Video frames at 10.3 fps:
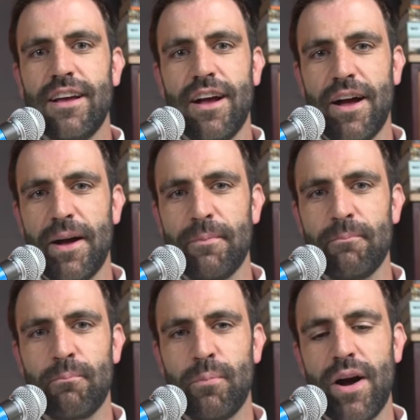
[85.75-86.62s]

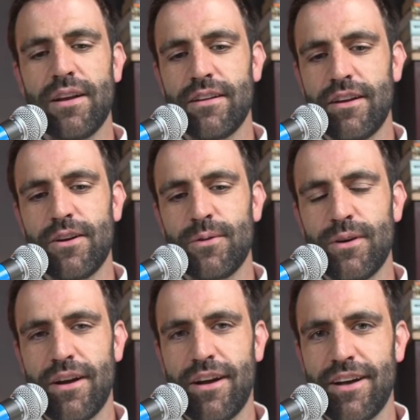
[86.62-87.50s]
but
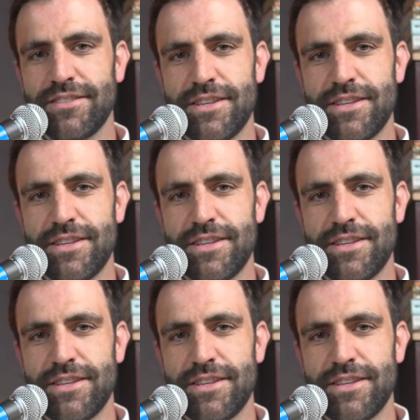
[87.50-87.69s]
a